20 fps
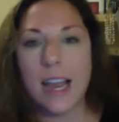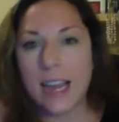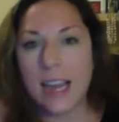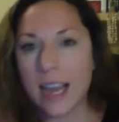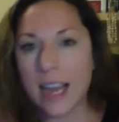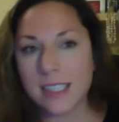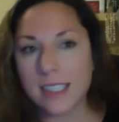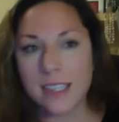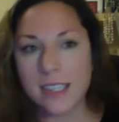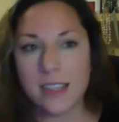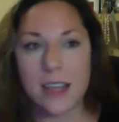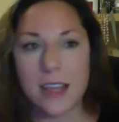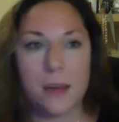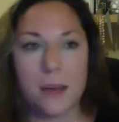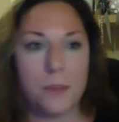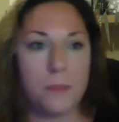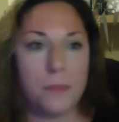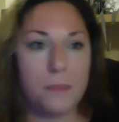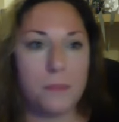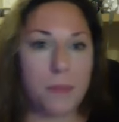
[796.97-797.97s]
and asking
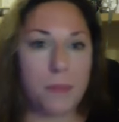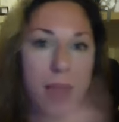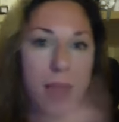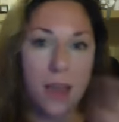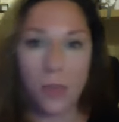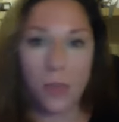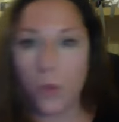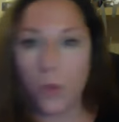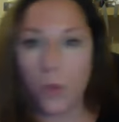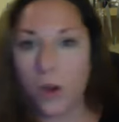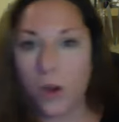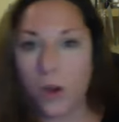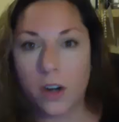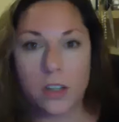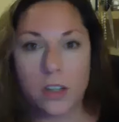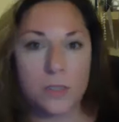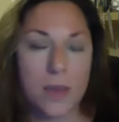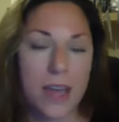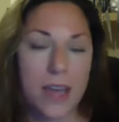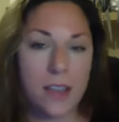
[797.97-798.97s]
them path 1 or
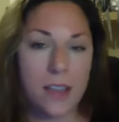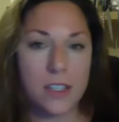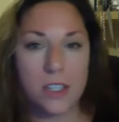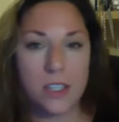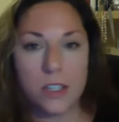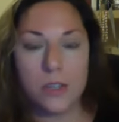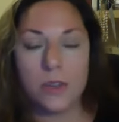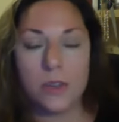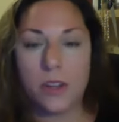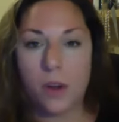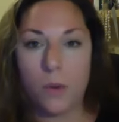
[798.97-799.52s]
path 2,